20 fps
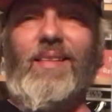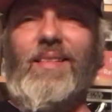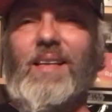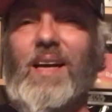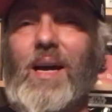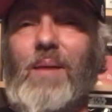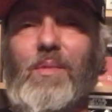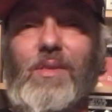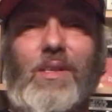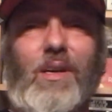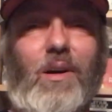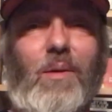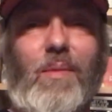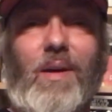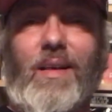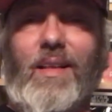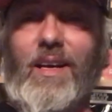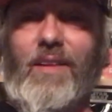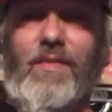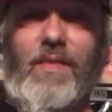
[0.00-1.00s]
that time has gone
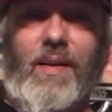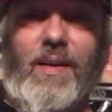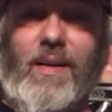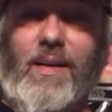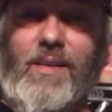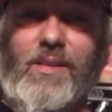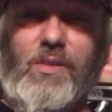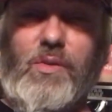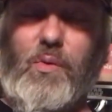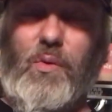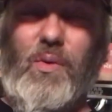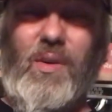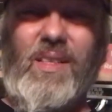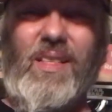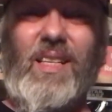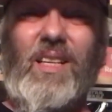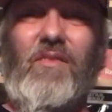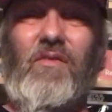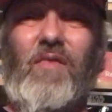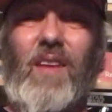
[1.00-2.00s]
by that fast.
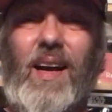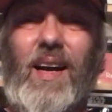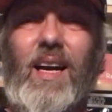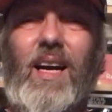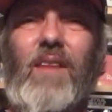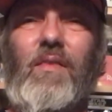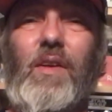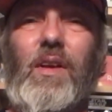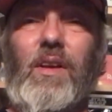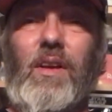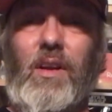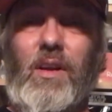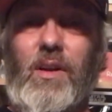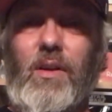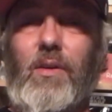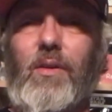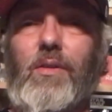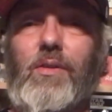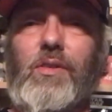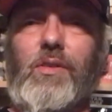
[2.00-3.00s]
25
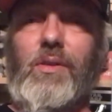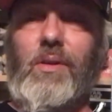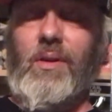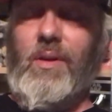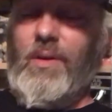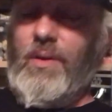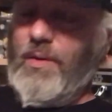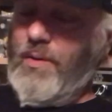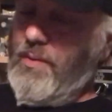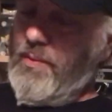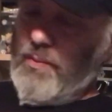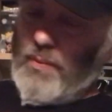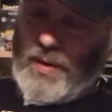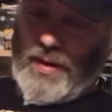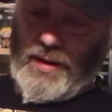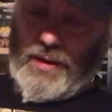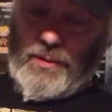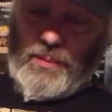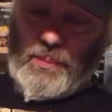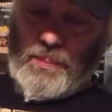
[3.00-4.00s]
years.
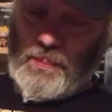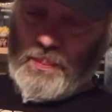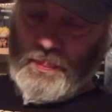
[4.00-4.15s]
Wow.